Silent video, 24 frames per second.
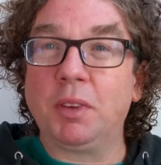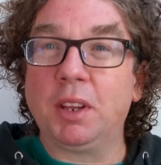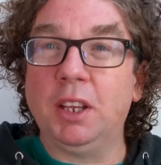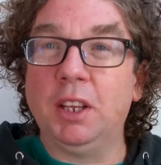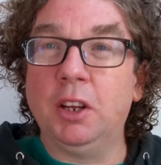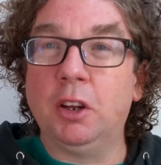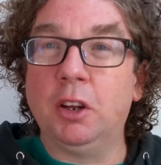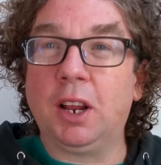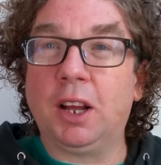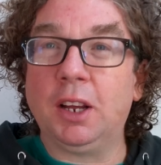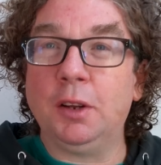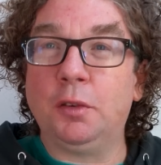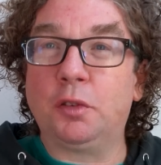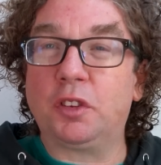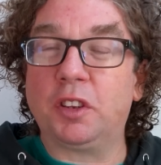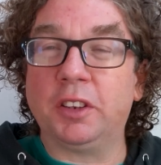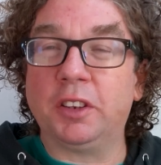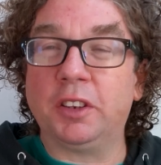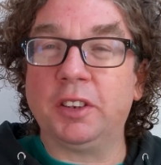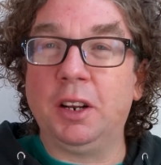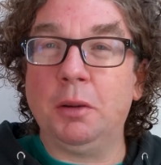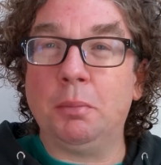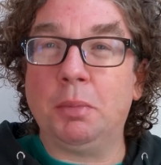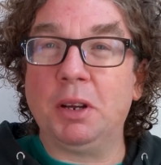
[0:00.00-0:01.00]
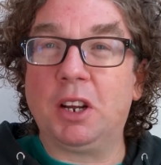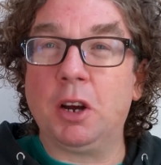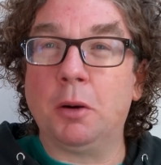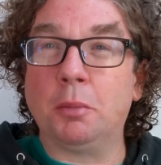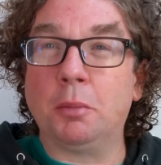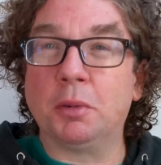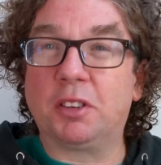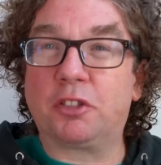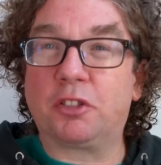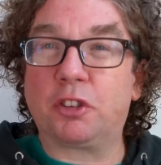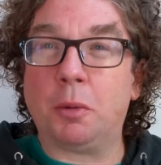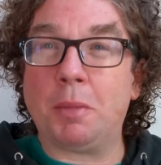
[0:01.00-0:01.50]
your life suddenly
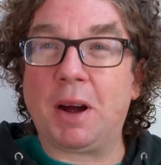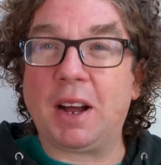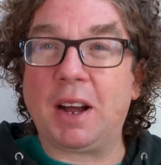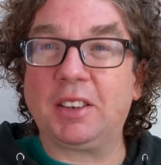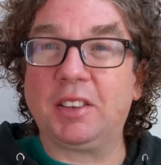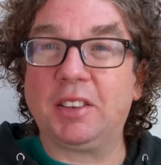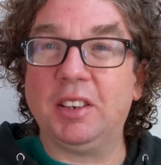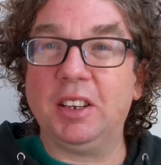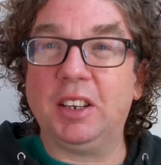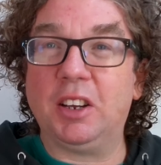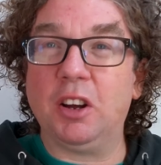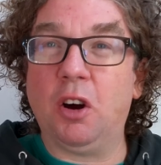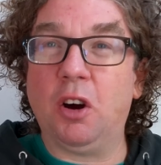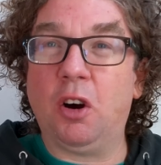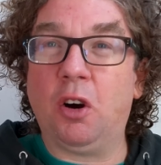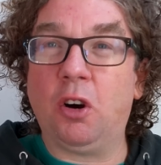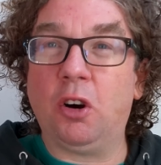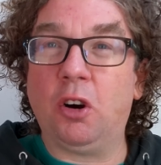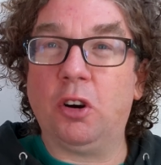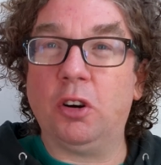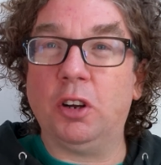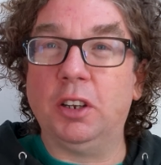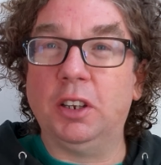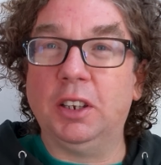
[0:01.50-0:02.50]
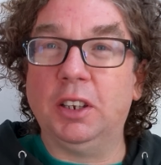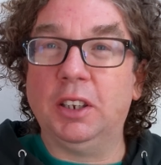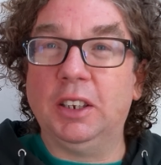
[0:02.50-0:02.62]
becomes dramatic or